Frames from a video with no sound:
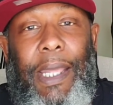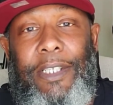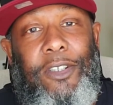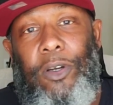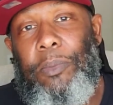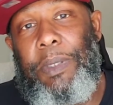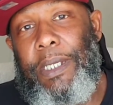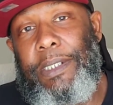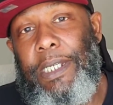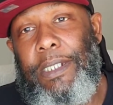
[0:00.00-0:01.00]
that showed me
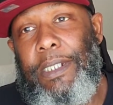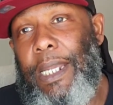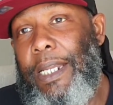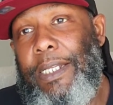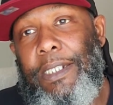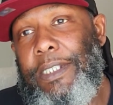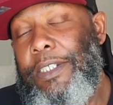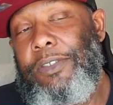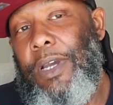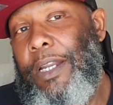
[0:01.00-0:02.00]
attention, I didn't
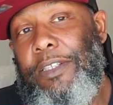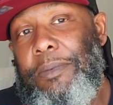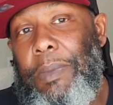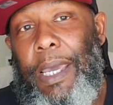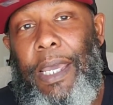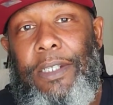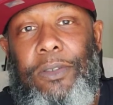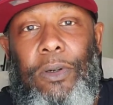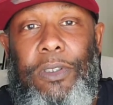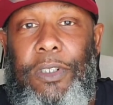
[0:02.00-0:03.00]
just try to
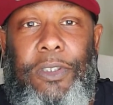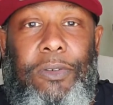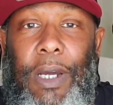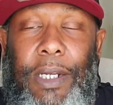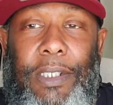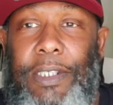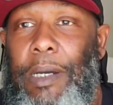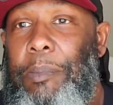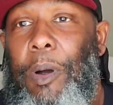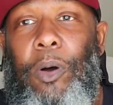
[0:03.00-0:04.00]
smash or just try to
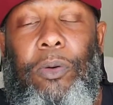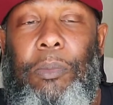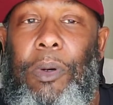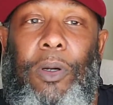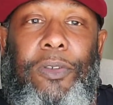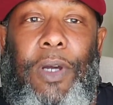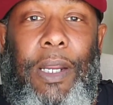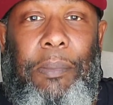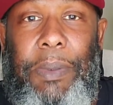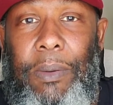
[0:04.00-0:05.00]
jump on them or
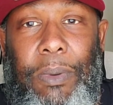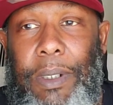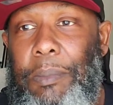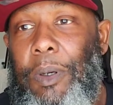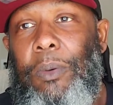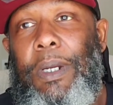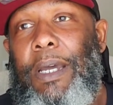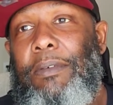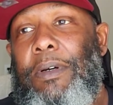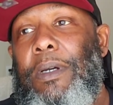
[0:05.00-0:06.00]
try to be with them or
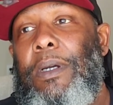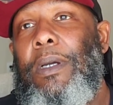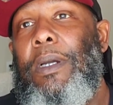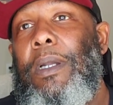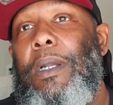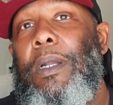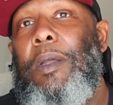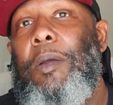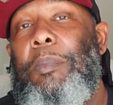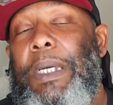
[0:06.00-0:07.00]
whatever.
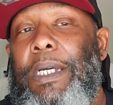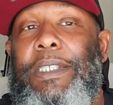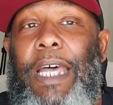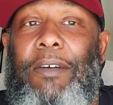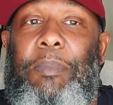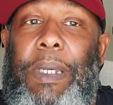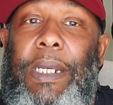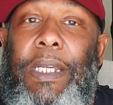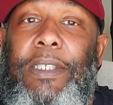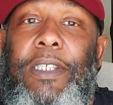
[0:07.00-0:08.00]
Because I've
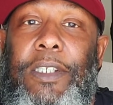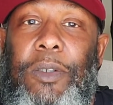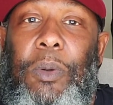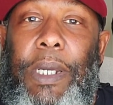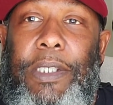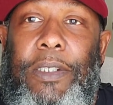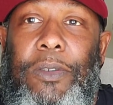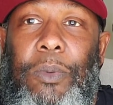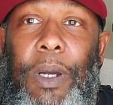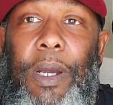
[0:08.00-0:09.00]
been in
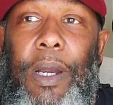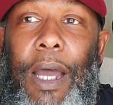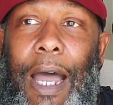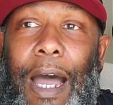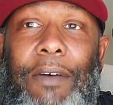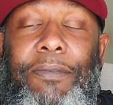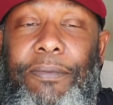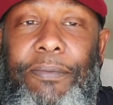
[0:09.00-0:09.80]
situations where I've